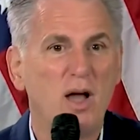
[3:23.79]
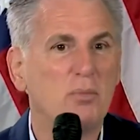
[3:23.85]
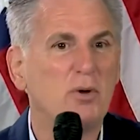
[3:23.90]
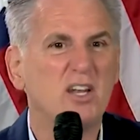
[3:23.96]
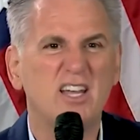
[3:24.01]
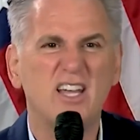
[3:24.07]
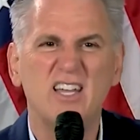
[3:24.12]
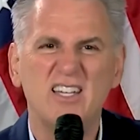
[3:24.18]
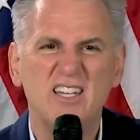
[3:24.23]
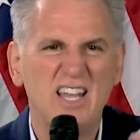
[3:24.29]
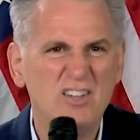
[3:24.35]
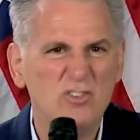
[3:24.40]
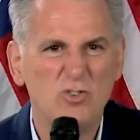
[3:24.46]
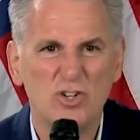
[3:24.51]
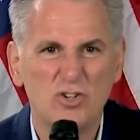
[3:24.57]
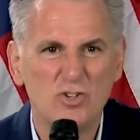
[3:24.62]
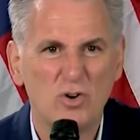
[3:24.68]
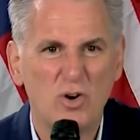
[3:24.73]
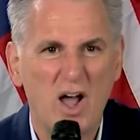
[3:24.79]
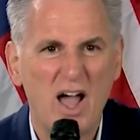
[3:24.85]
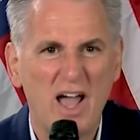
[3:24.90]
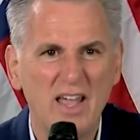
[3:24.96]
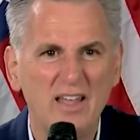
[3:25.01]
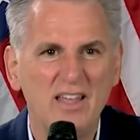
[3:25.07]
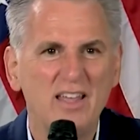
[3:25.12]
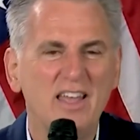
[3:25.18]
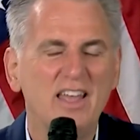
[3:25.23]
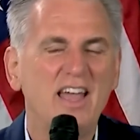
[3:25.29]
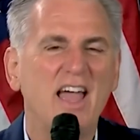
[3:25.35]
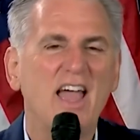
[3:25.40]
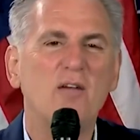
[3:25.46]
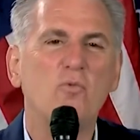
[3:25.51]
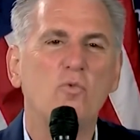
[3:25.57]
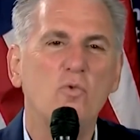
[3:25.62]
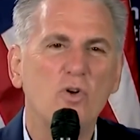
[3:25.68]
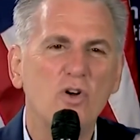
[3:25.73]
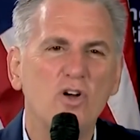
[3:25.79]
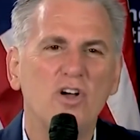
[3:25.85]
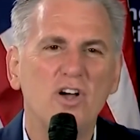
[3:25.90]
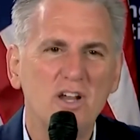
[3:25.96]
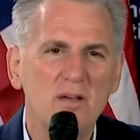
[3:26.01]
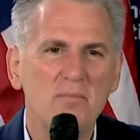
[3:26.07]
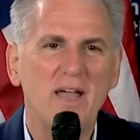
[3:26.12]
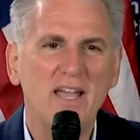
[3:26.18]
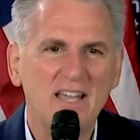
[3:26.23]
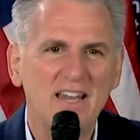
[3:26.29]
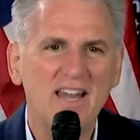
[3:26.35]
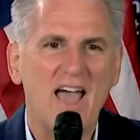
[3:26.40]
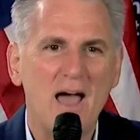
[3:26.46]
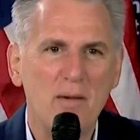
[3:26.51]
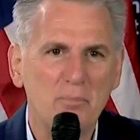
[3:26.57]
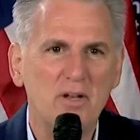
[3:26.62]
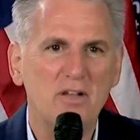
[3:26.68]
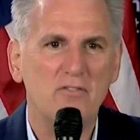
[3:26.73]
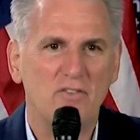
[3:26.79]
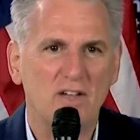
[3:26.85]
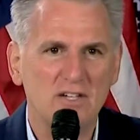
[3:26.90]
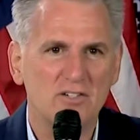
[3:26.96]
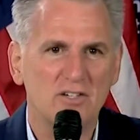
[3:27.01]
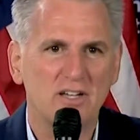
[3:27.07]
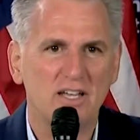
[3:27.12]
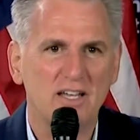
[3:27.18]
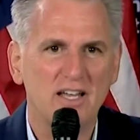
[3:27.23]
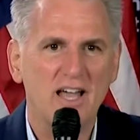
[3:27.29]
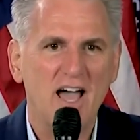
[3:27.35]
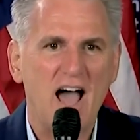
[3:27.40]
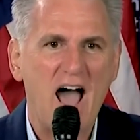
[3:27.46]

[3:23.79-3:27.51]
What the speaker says: I'm going to continue to try, and we're going to make it happen eventually.